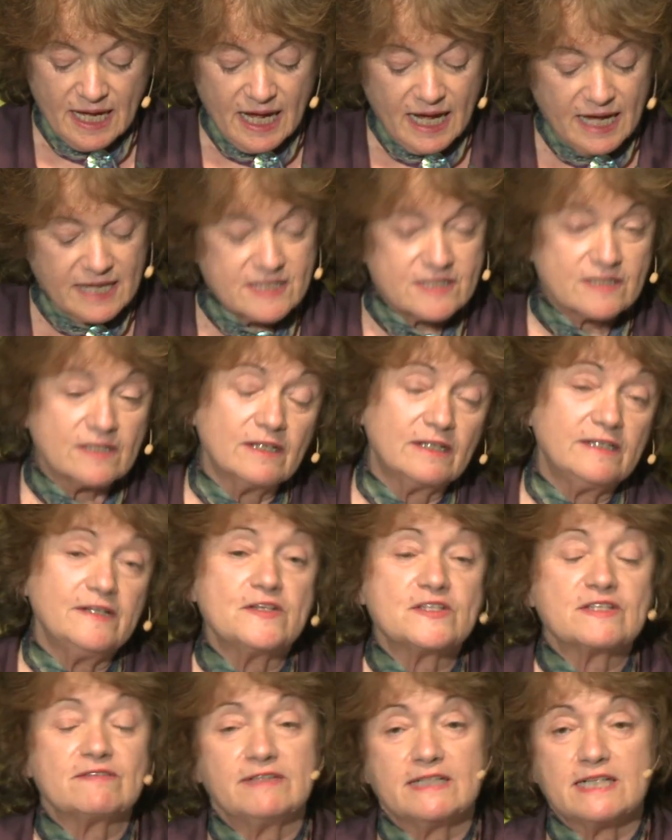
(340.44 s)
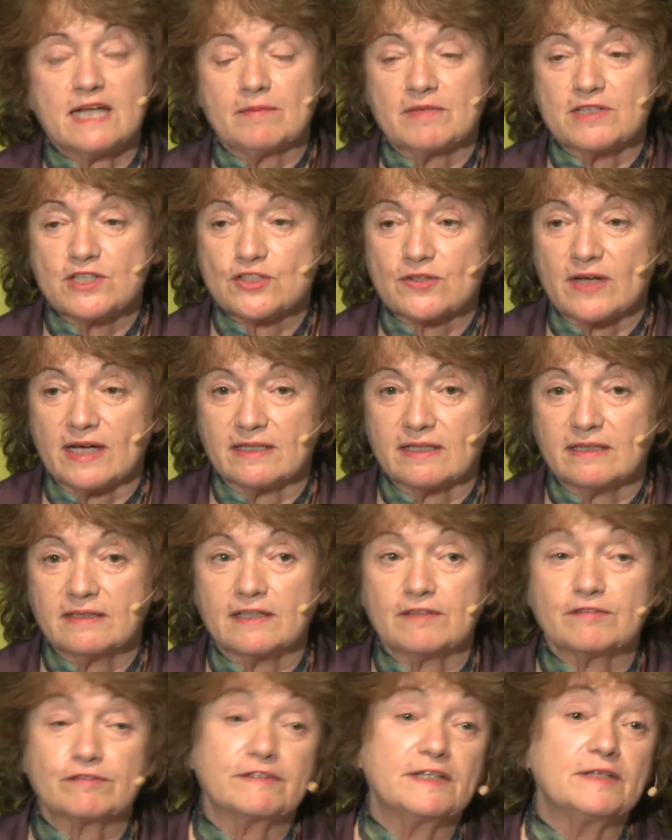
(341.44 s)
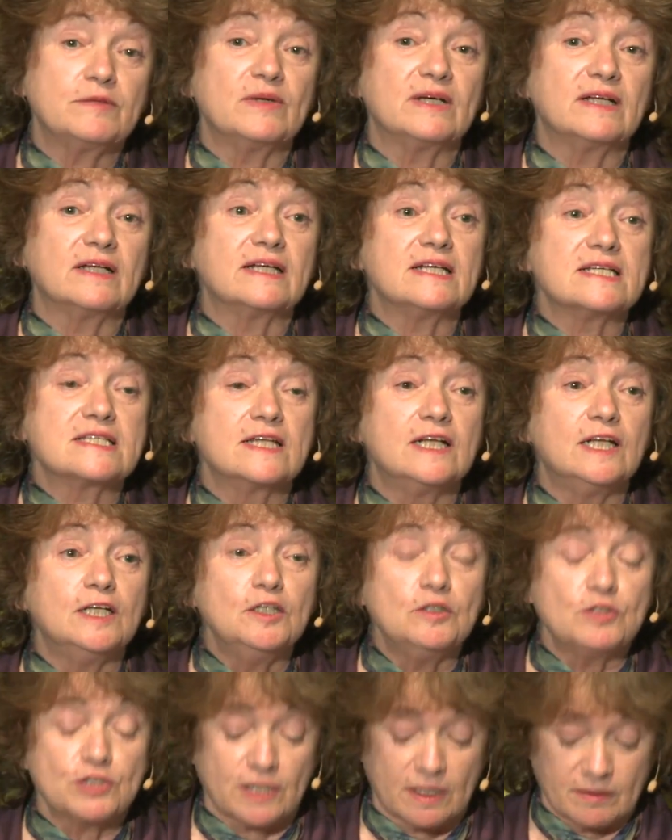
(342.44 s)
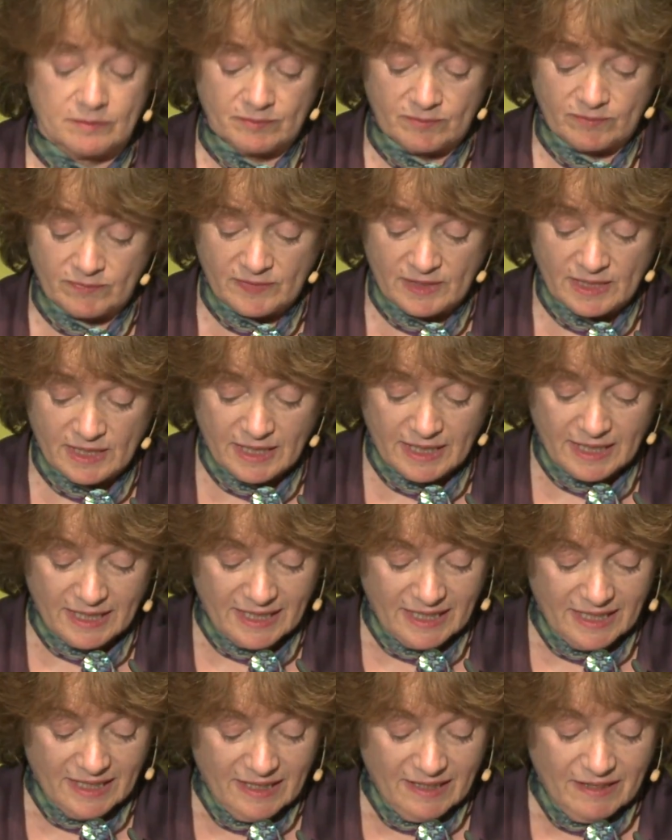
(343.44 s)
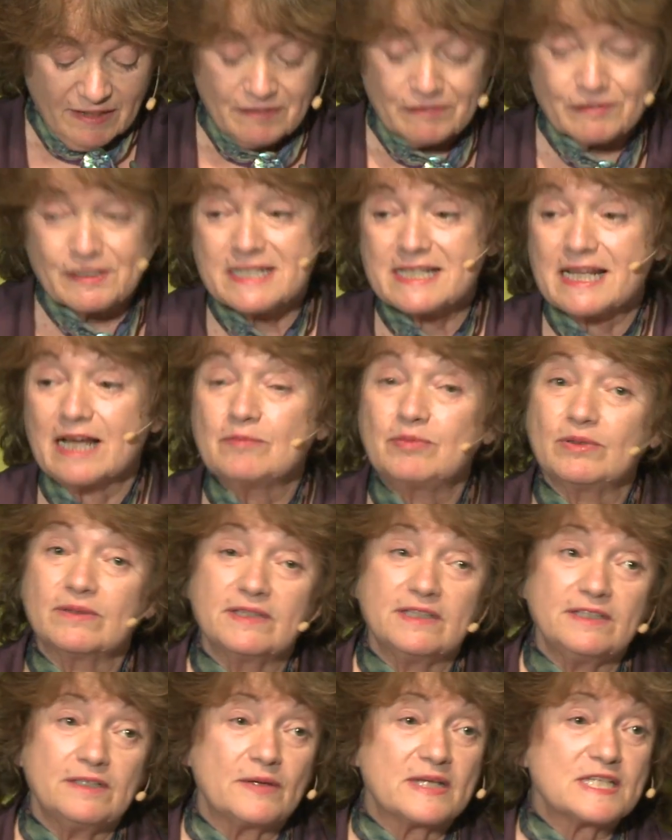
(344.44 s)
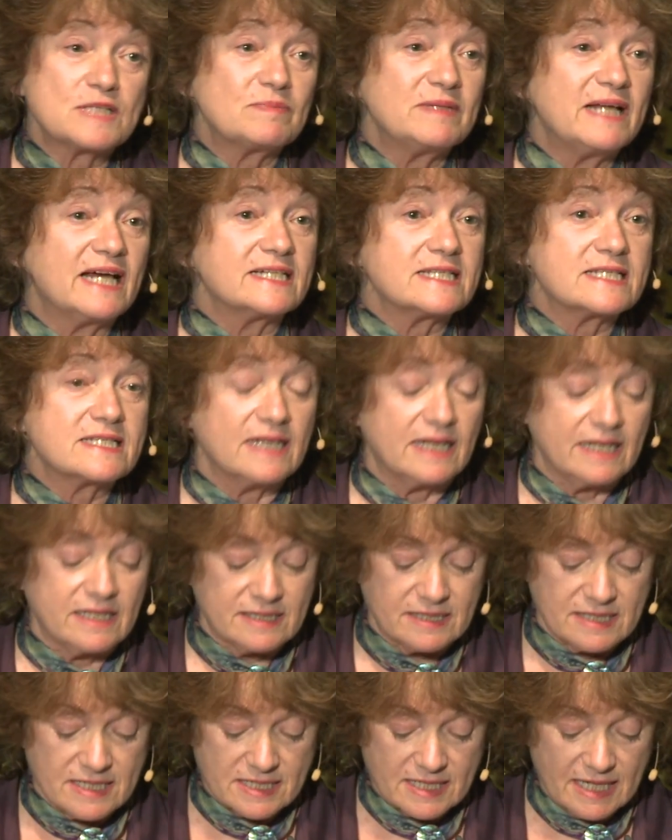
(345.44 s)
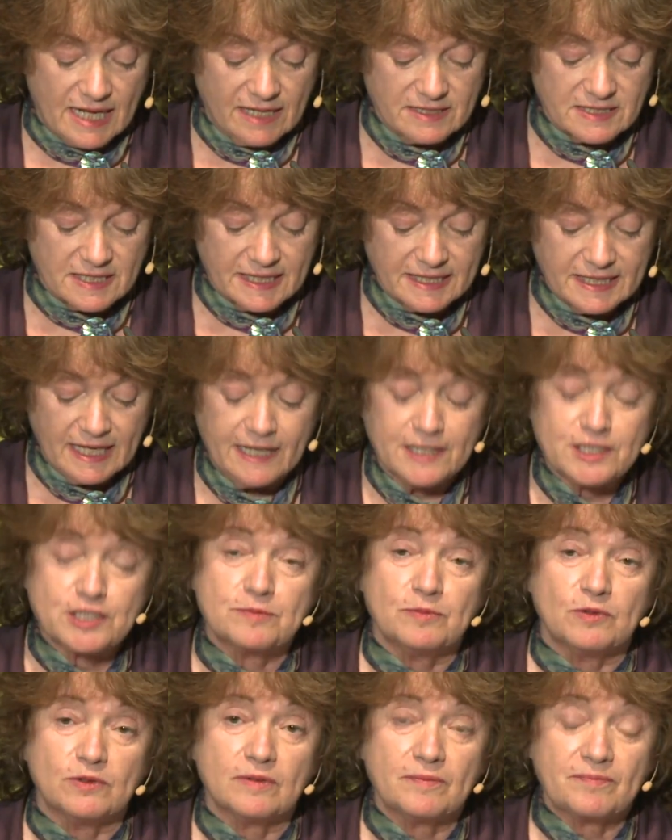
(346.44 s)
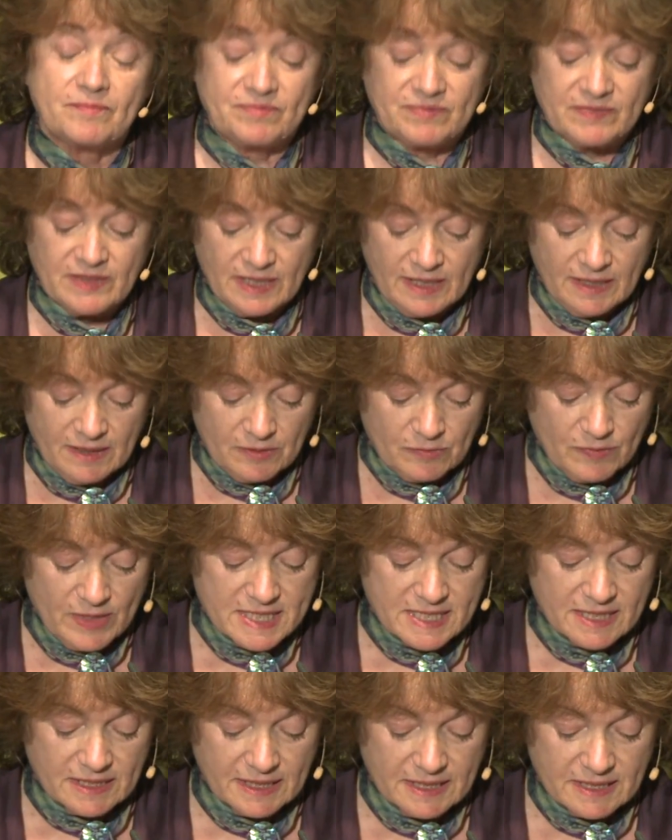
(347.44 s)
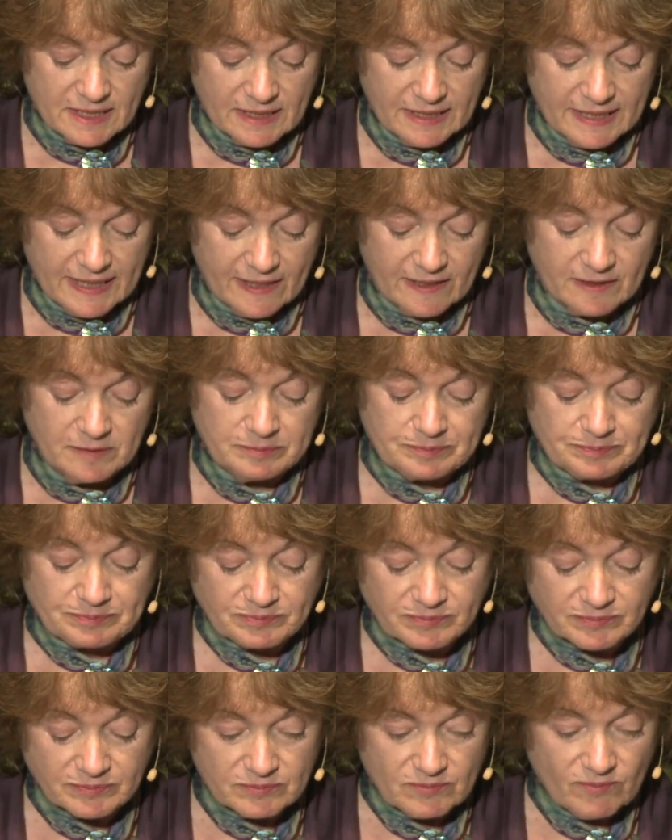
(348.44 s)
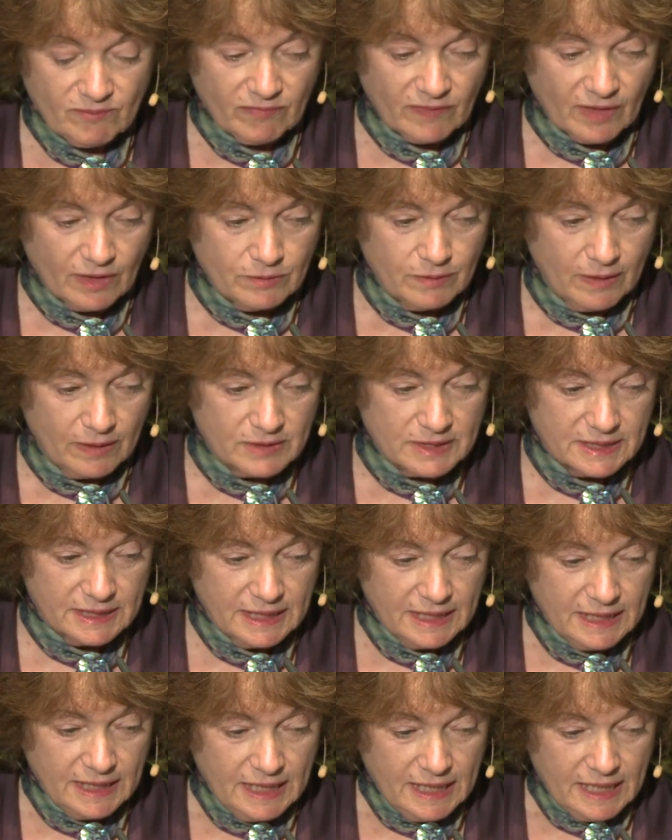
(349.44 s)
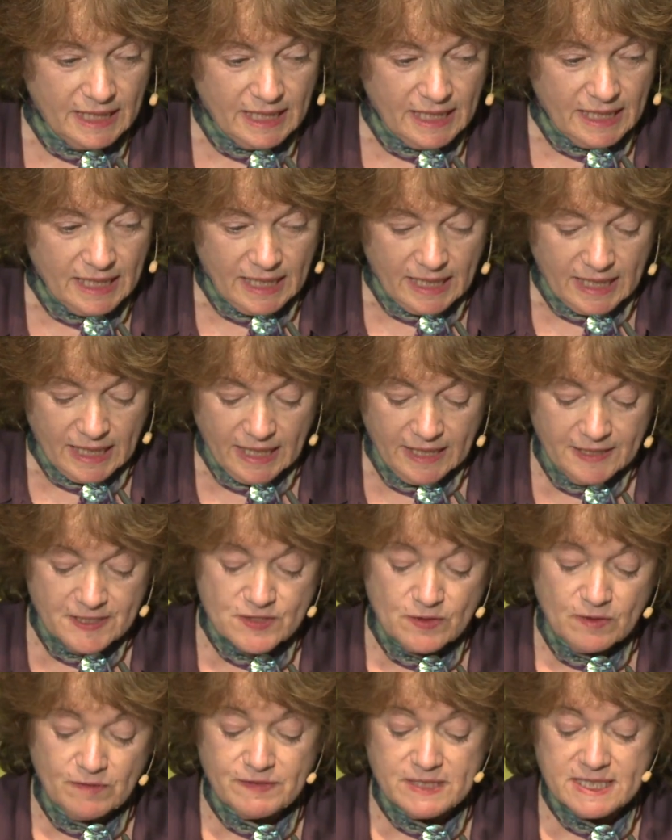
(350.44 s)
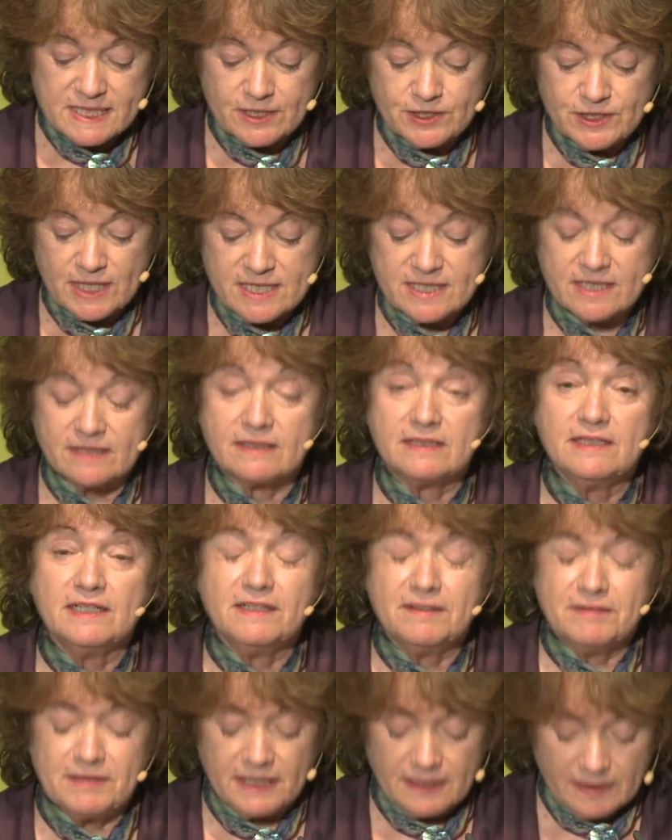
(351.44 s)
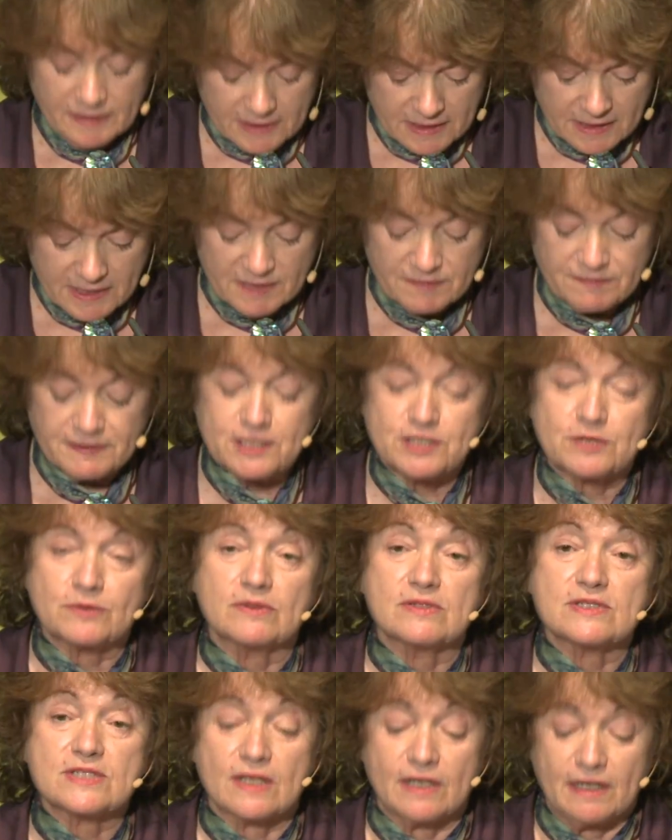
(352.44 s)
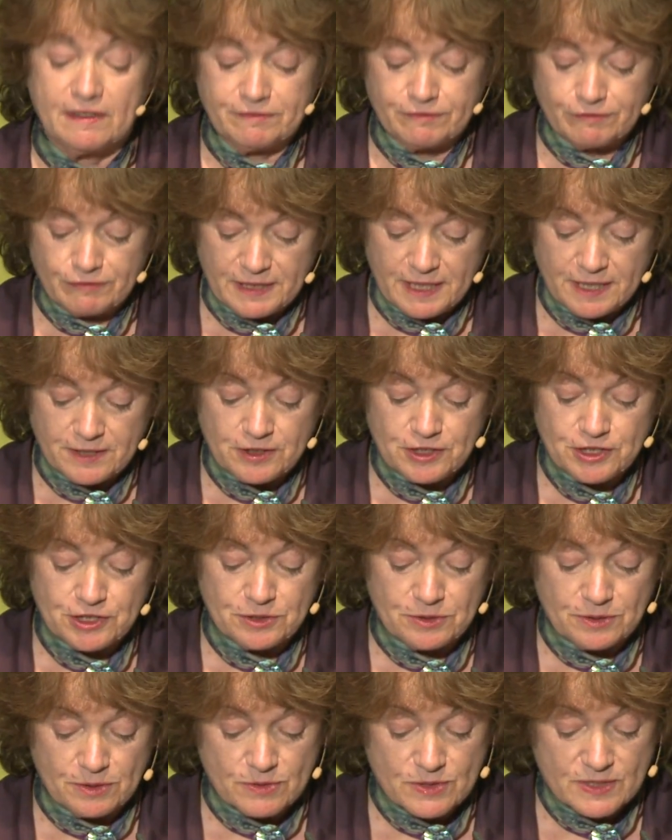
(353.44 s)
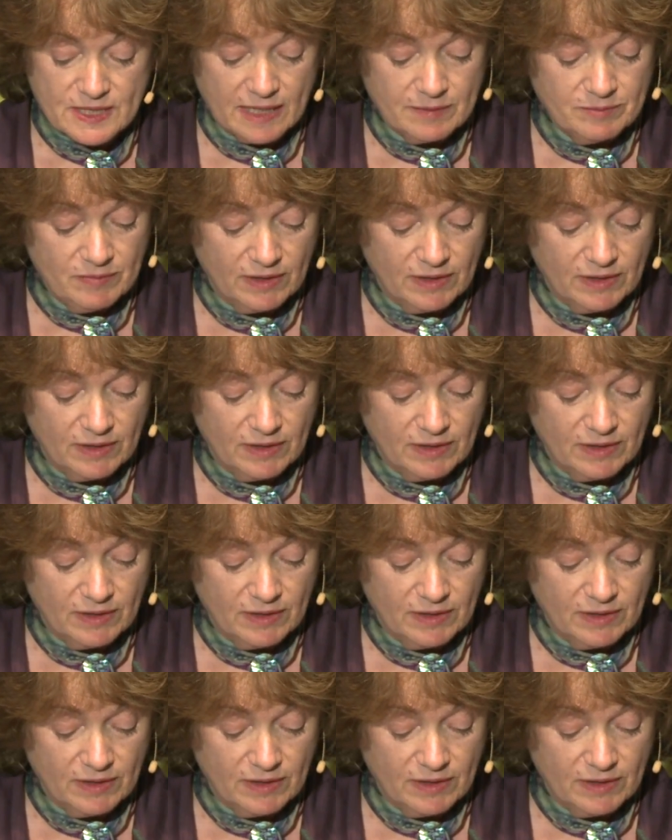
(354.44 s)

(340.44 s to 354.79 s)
has conclusively demonstrated that free will is an illusion. For example, the US plant scientist Anthony Cashmore recently declared, quote, "It is often suggested that individuals are free to choose and